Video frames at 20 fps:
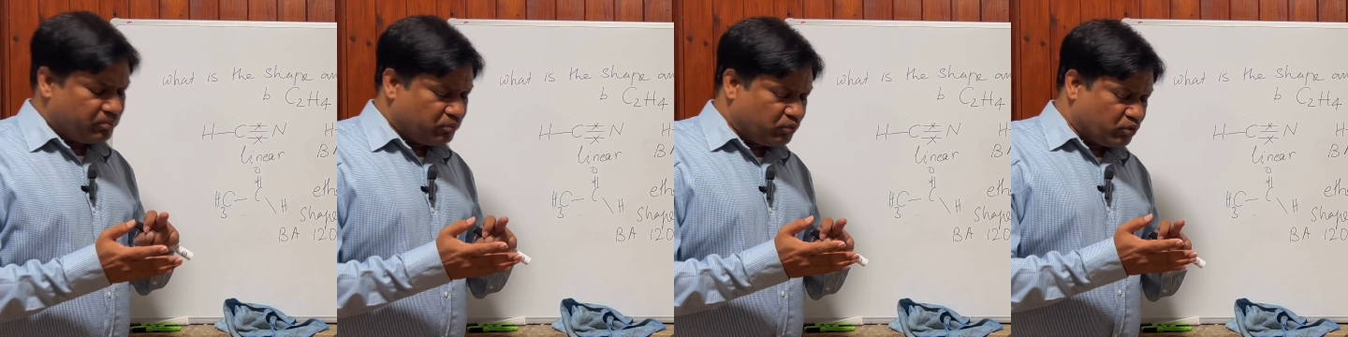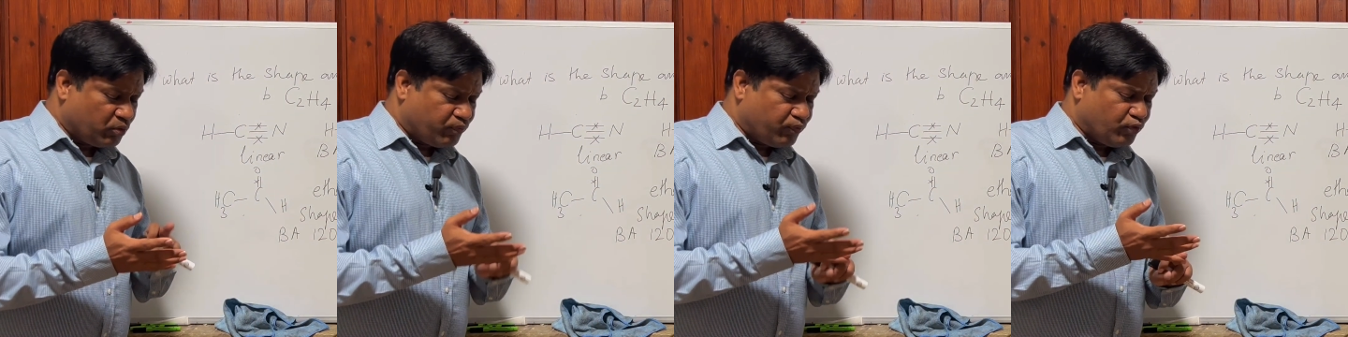
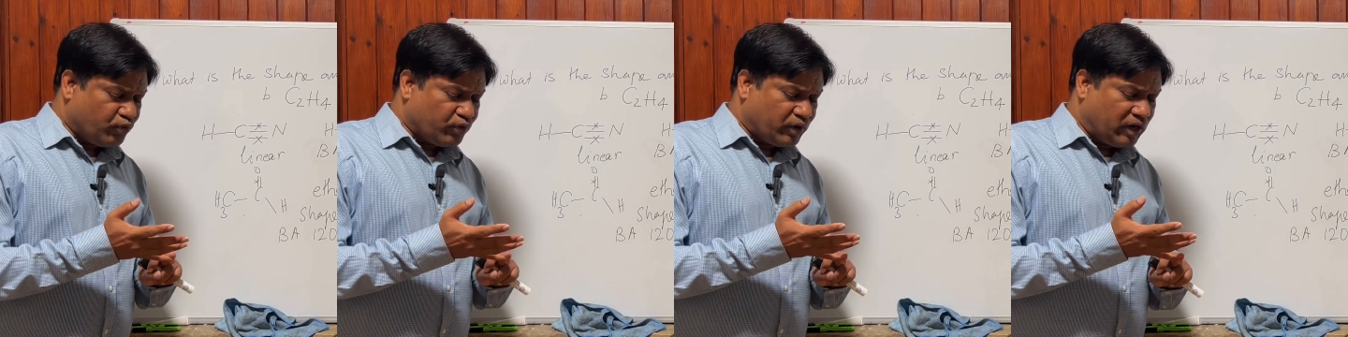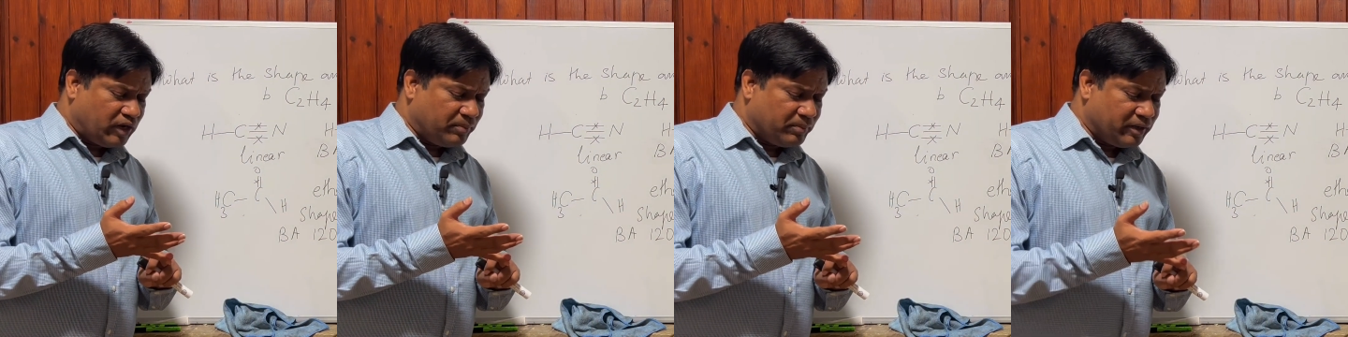group
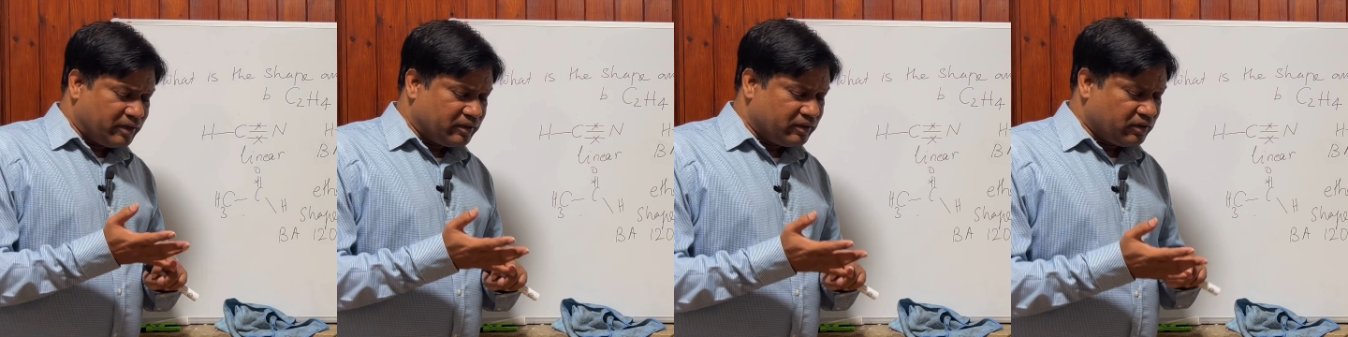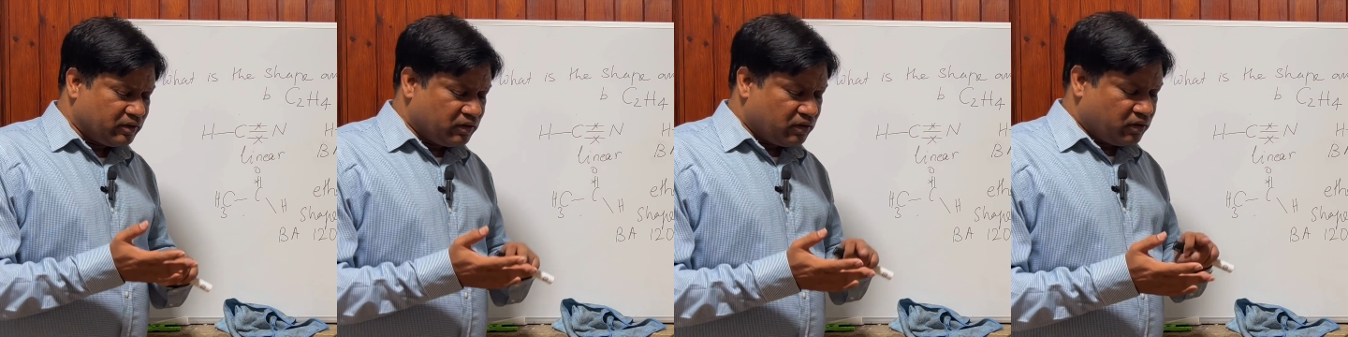4
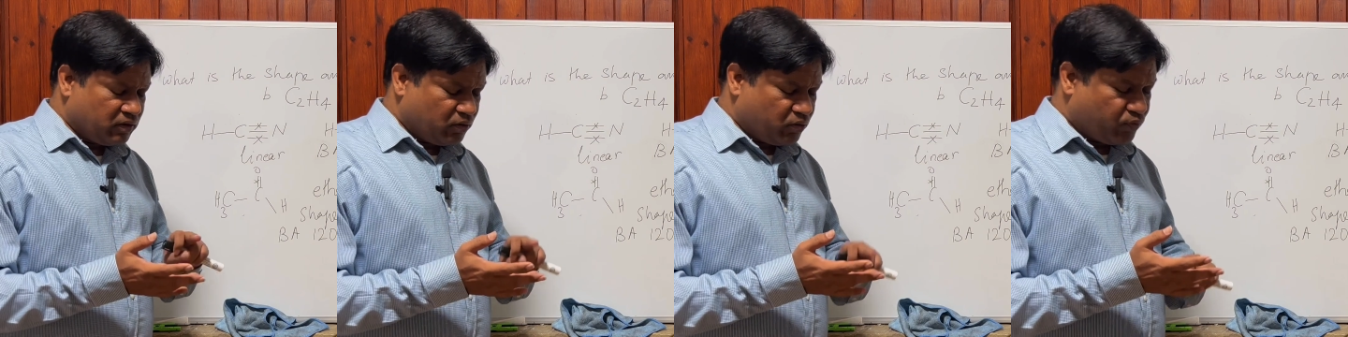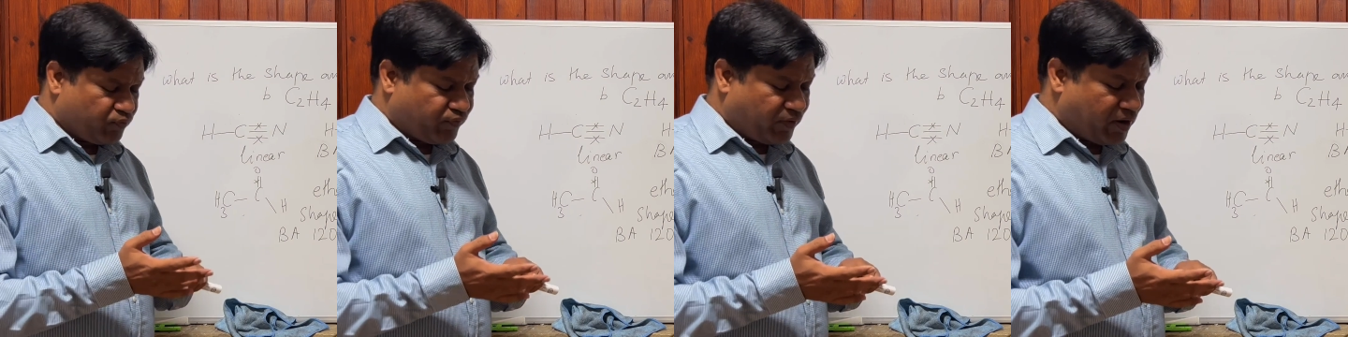element,
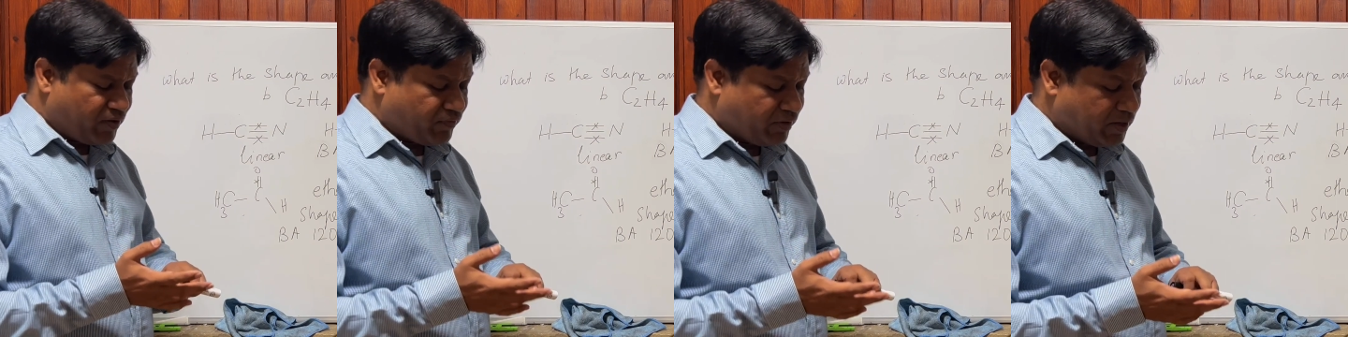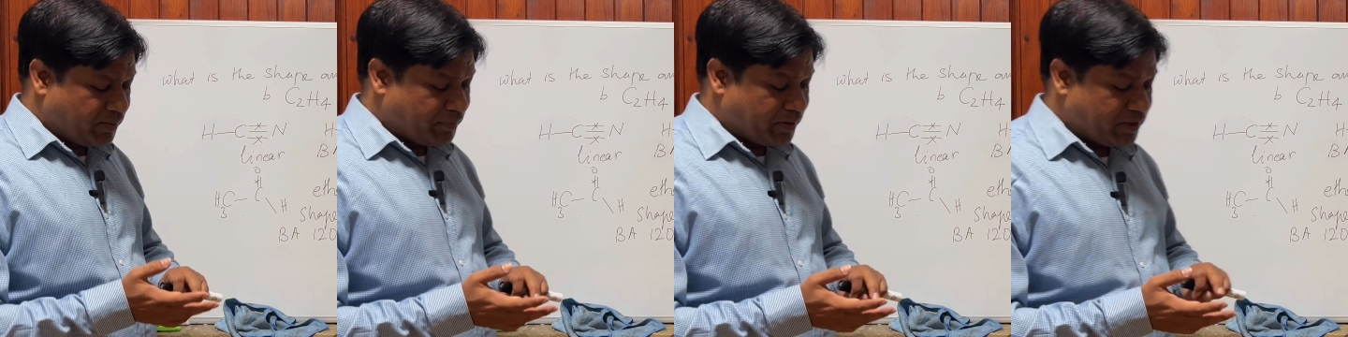group 5
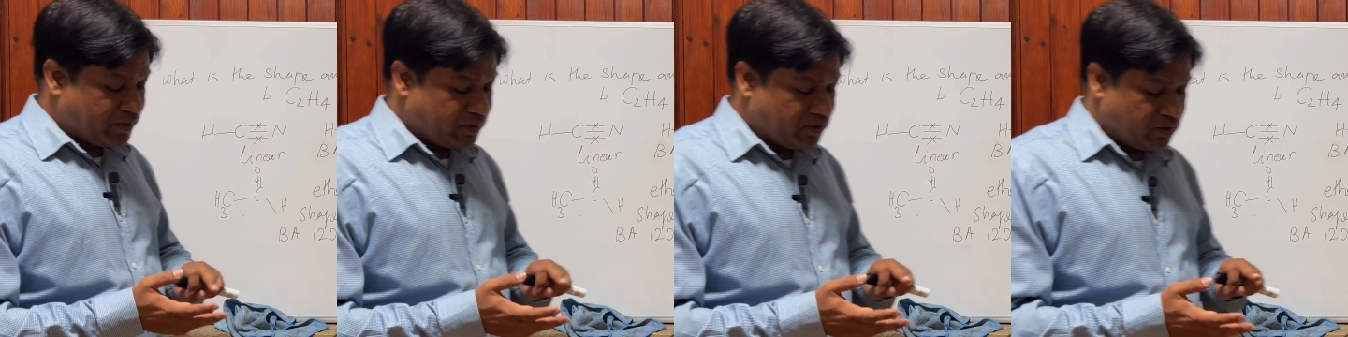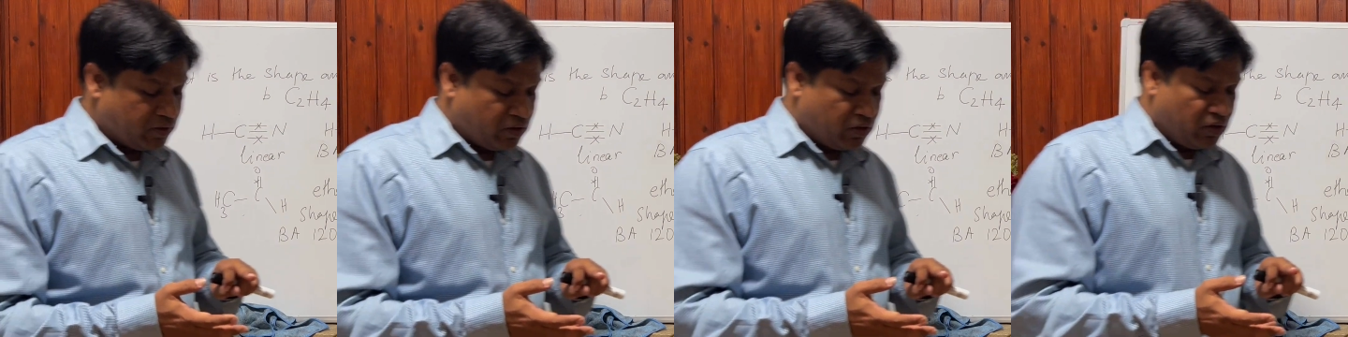element,